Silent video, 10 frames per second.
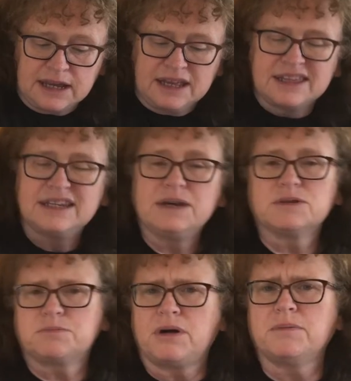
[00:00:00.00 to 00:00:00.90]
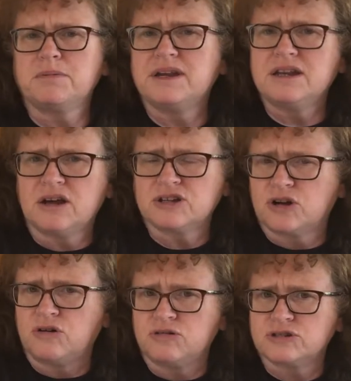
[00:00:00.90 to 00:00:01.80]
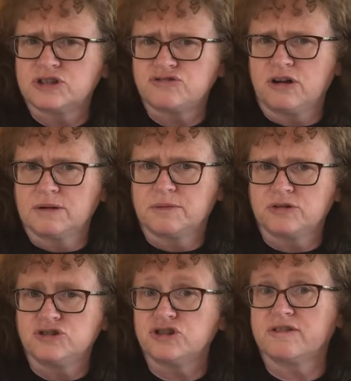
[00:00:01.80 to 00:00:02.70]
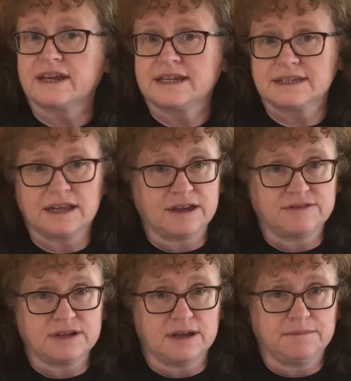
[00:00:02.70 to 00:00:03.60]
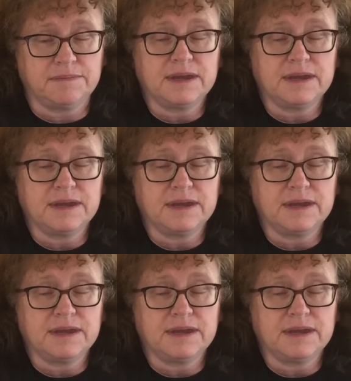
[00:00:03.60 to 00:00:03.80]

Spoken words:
that he was probably not called Strongbow during his lifetime.